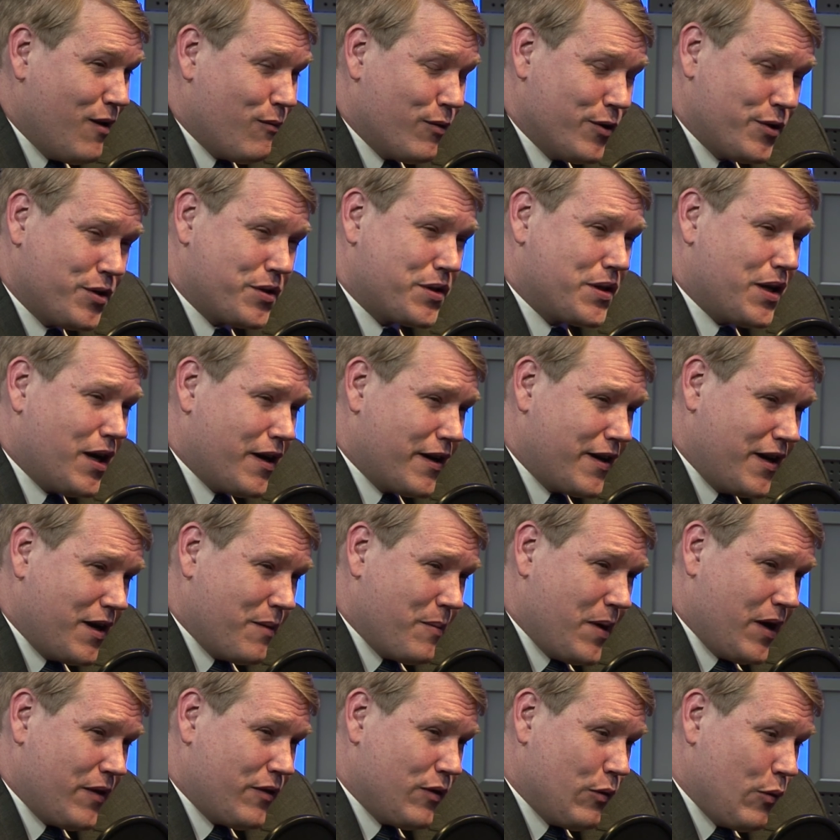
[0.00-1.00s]
We're just talking
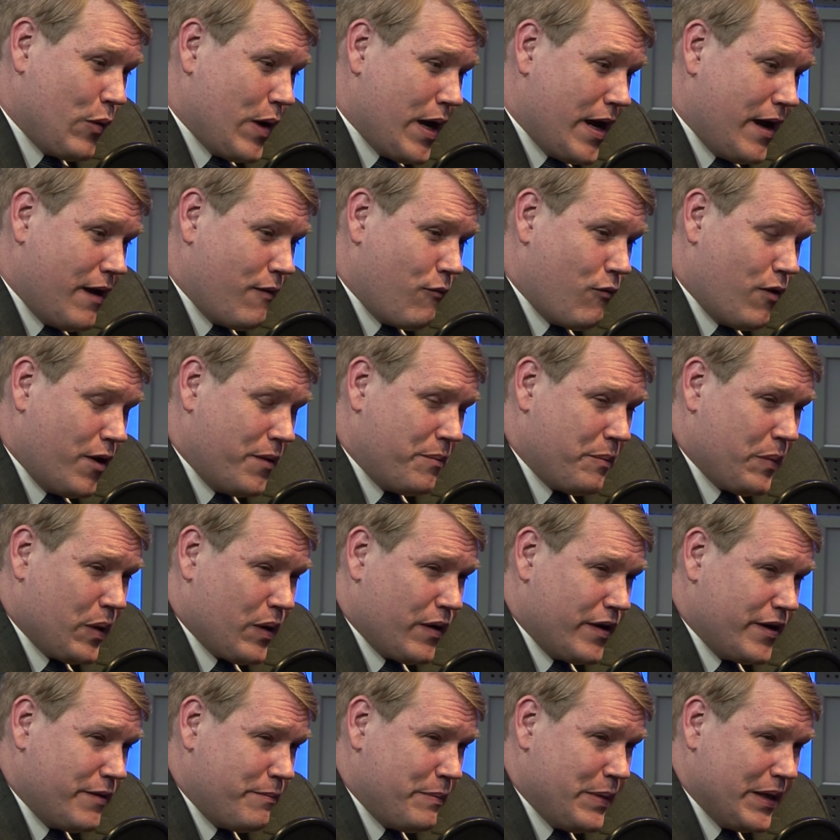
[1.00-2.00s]
about the way one
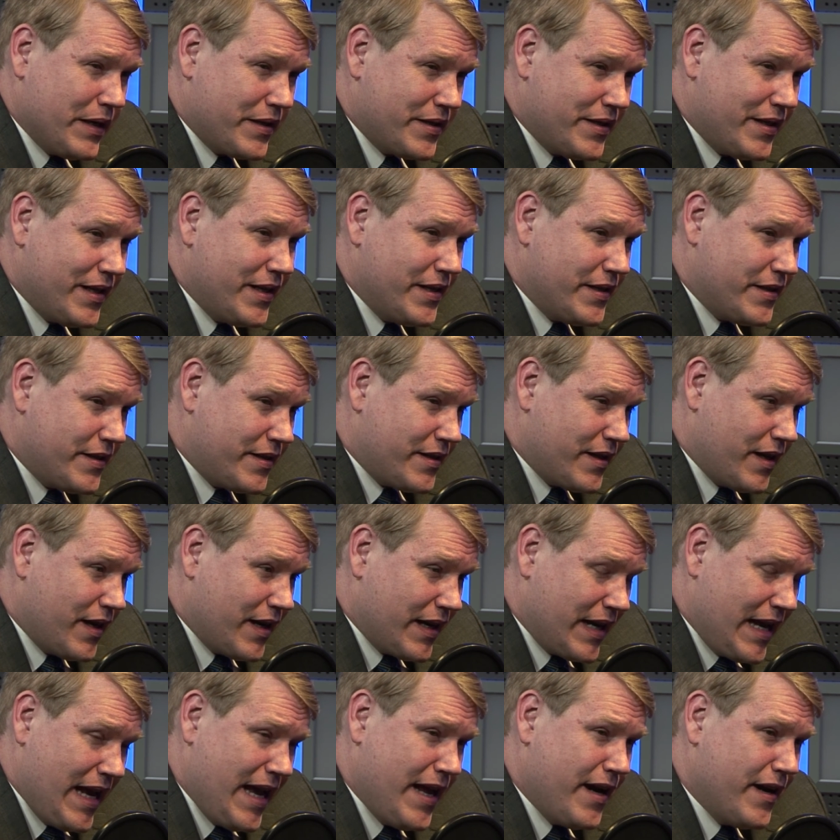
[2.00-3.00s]
party picks its
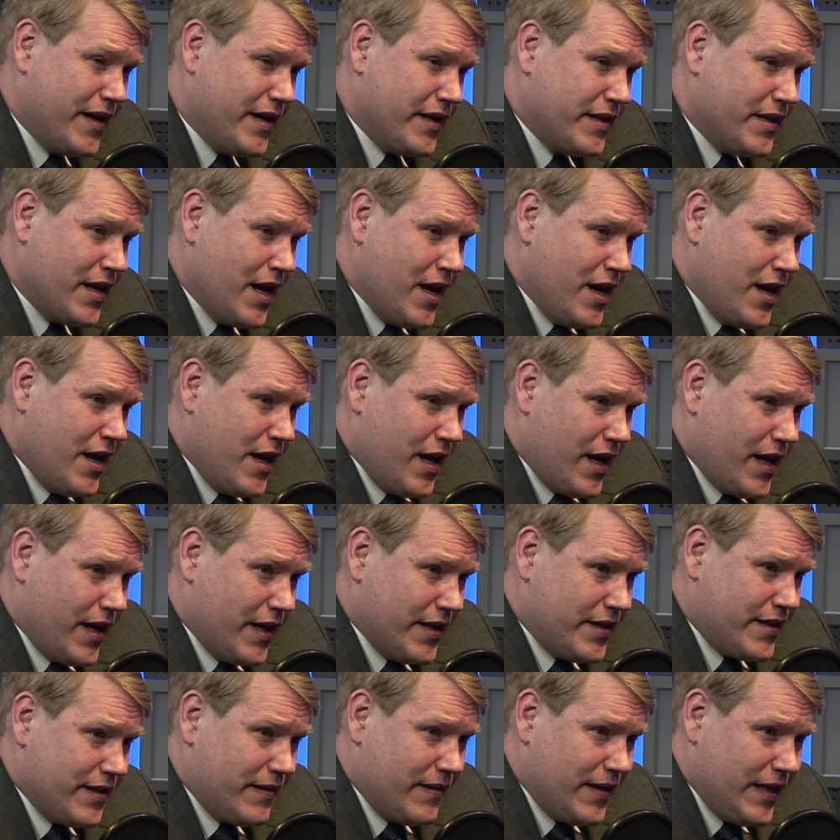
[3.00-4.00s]
candidate
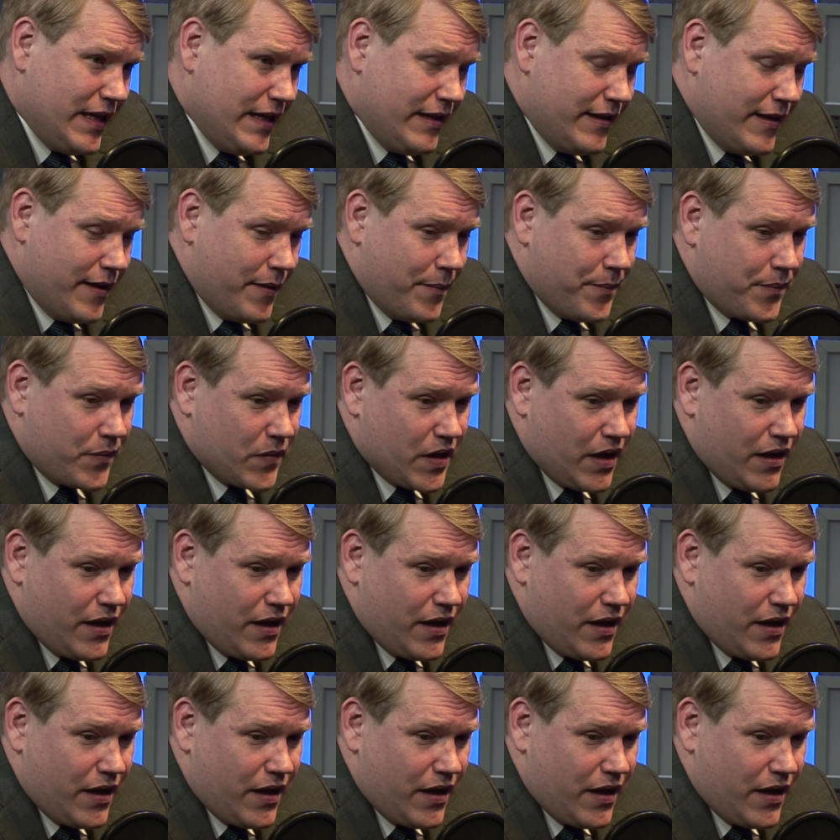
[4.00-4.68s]
to lead them.